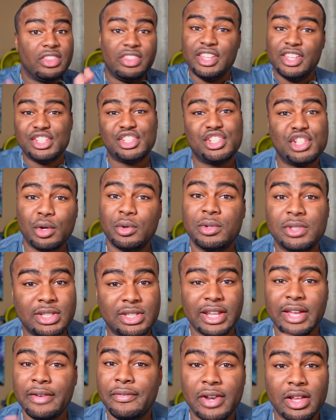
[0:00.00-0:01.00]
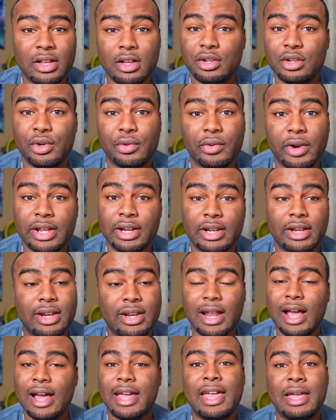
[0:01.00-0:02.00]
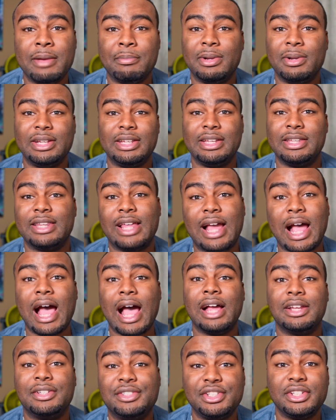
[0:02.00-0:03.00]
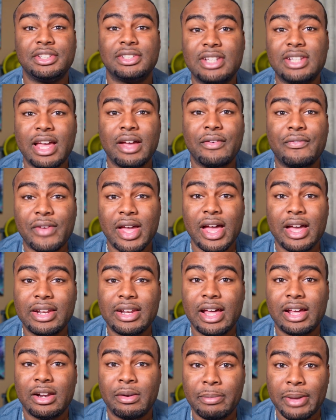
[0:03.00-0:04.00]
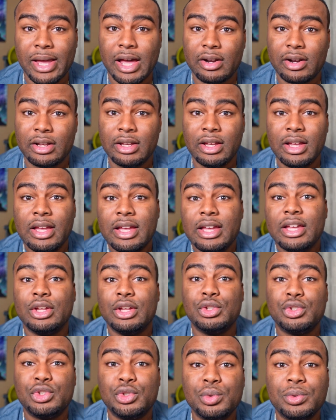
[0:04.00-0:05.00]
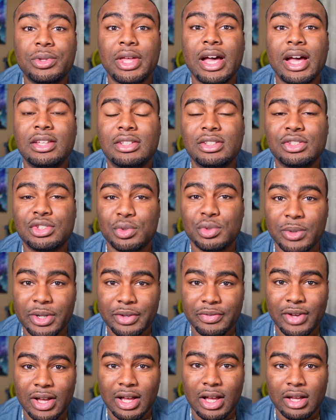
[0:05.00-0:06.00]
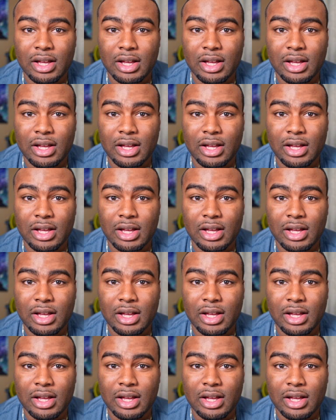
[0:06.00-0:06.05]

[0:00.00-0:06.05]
This show is definitely underrated, and I can't believe that I just now found out about it in 2025.